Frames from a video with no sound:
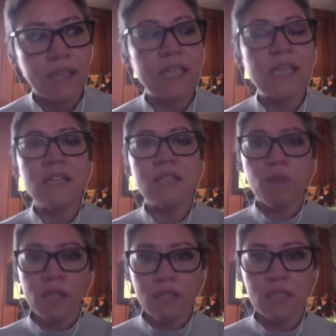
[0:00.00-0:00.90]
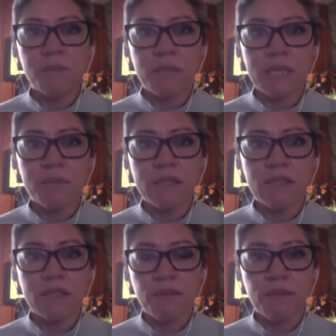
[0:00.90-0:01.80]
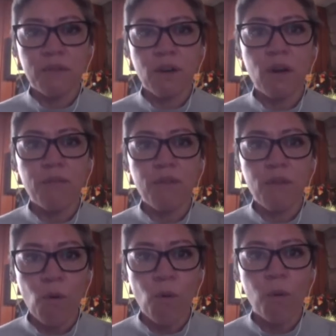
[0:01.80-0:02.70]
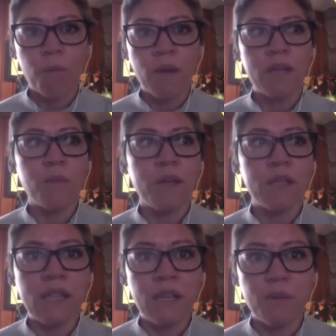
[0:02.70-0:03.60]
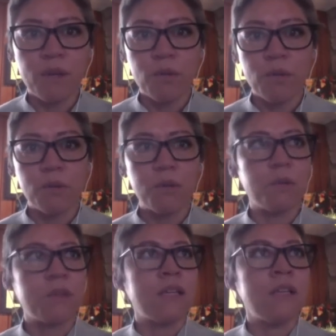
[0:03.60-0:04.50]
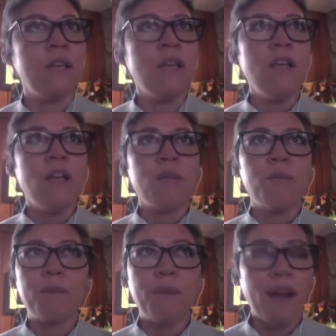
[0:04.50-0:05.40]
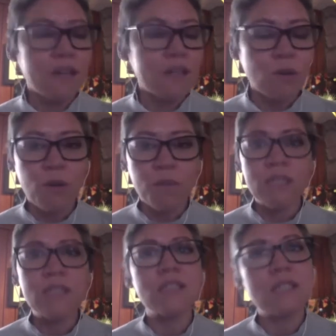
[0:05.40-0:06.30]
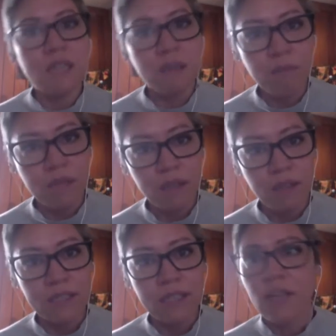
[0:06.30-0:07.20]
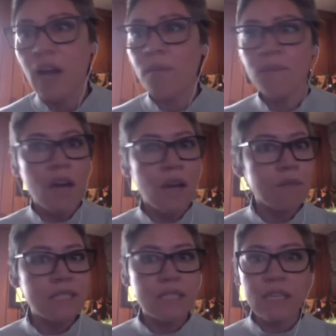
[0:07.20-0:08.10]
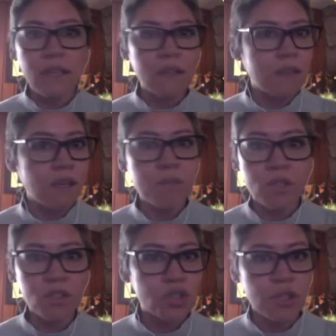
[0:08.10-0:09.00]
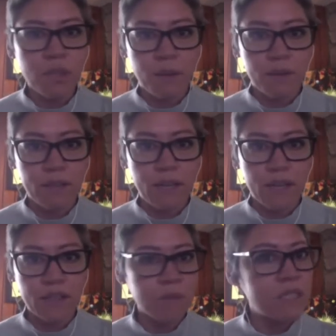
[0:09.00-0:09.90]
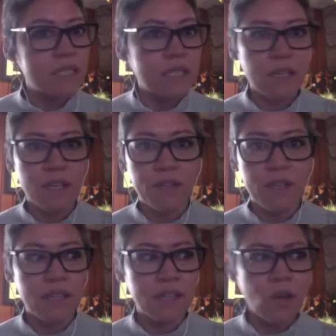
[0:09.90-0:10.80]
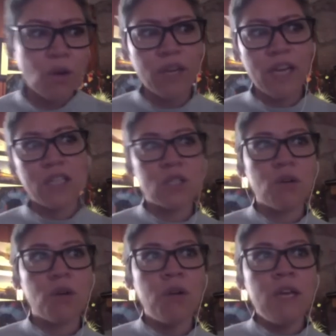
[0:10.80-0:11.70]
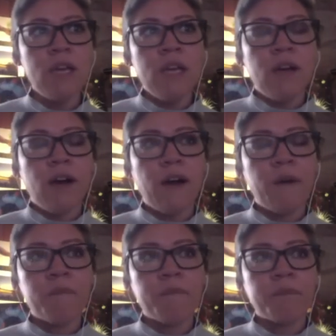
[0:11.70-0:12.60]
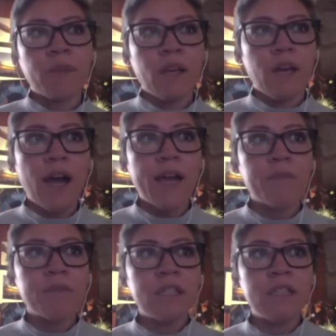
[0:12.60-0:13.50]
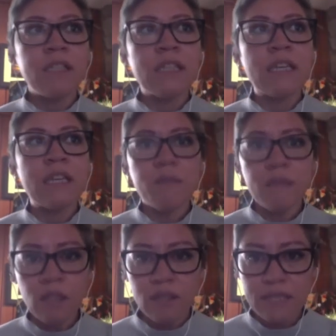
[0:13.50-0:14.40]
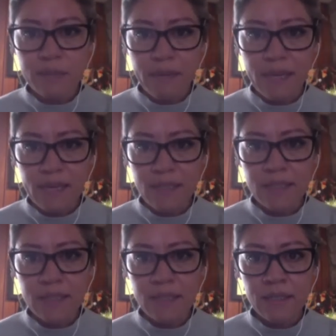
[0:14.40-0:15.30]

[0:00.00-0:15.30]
Is my perspective of home and my neighborhood and my parents' home is the same thing like that? I'm not sure about that. I think that, okay, so I am in liminal space.